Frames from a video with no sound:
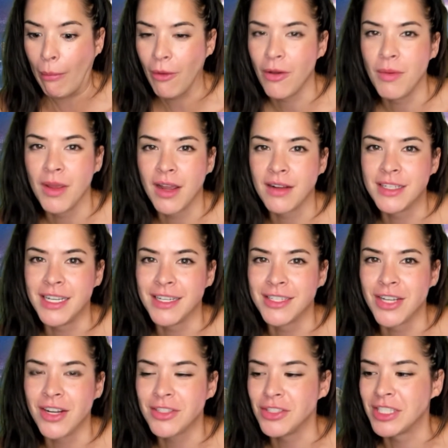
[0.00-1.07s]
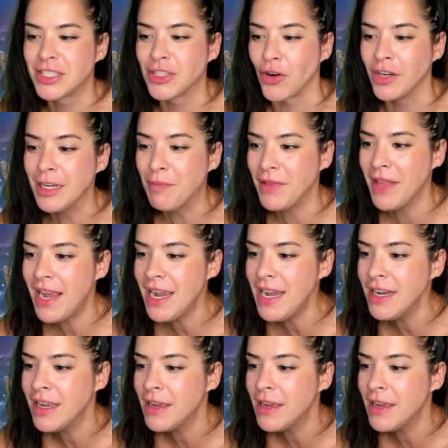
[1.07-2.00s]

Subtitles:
Oh my god, TikTok just started playing?